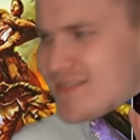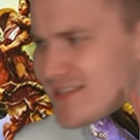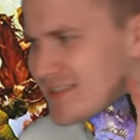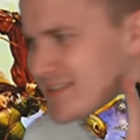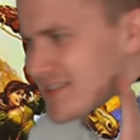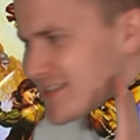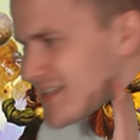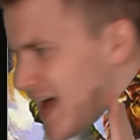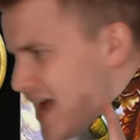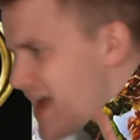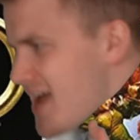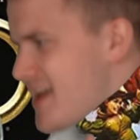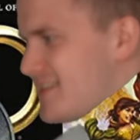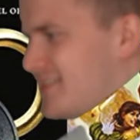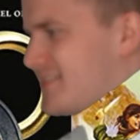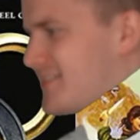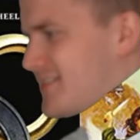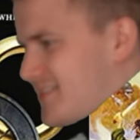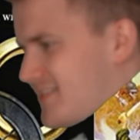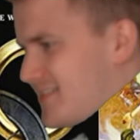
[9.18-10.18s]
the
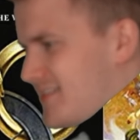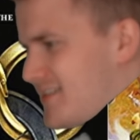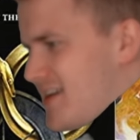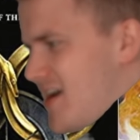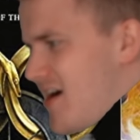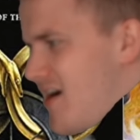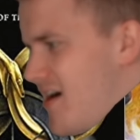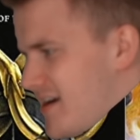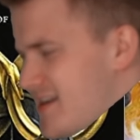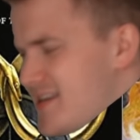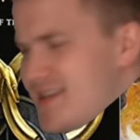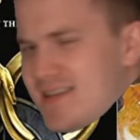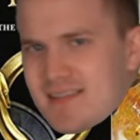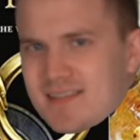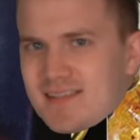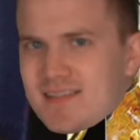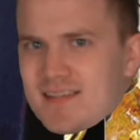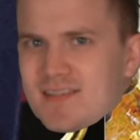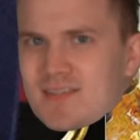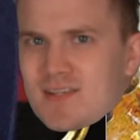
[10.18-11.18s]
lines
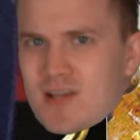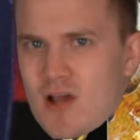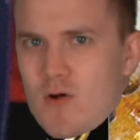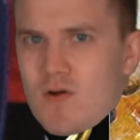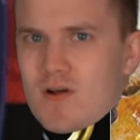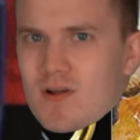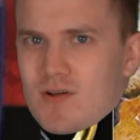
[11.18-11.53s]
audiences go